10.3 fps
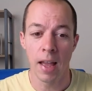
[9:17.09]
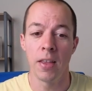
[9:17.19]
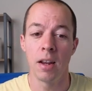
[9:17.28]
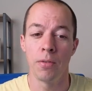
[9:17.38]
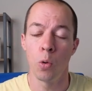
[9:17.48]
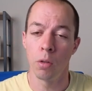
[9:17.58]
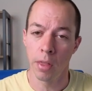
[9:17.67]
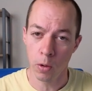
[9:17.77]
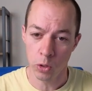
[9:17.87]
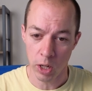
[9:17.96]
And then if all of
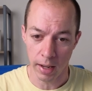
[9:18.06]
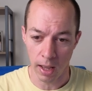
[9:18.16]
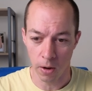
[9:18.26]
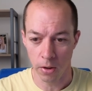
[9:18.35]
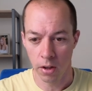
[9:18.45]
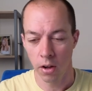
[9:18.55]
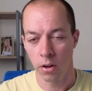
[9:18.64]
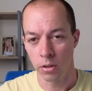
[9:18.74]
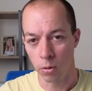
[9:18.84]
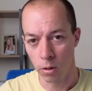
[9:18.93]
those check out,
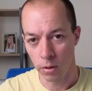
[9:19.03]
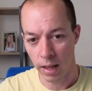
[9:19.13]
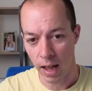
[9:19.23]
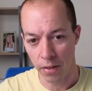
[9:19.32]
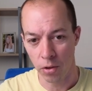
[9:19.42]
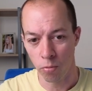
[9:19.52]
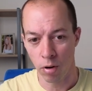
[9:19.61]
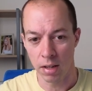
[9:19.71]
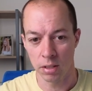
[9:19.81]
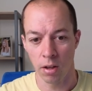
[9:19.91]
you'll look at the
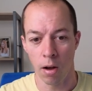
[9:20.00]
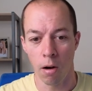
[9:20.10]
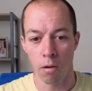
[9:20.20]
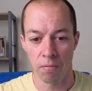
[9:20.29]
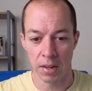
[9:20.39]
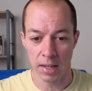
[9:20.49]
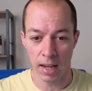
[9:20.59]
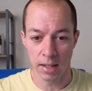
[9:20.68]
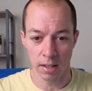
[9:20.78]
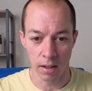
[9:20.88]
rest of the
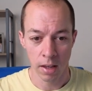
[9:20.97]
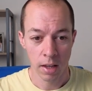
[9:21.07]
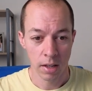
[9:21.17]
data.